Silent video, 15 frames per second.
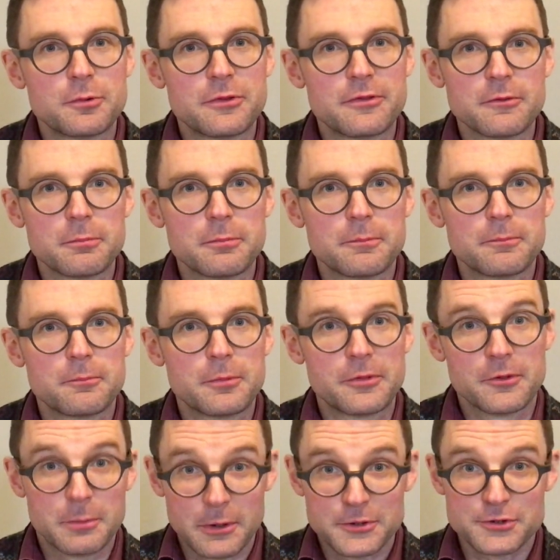with
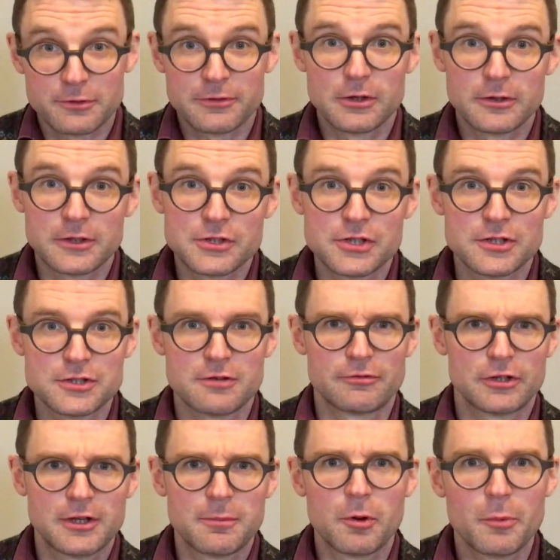the Bartok Viola Concerto for
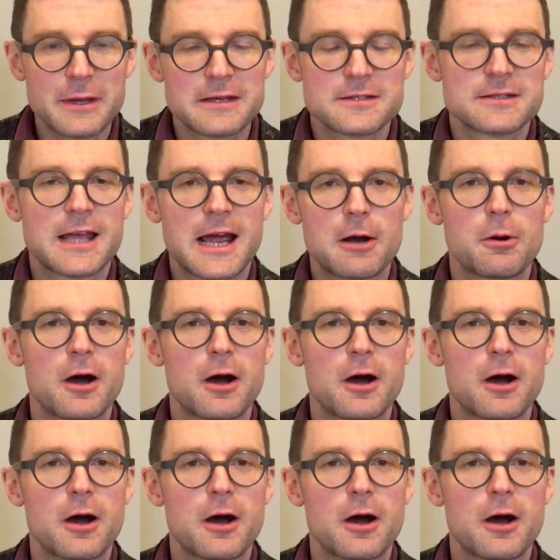a couple of weeks now.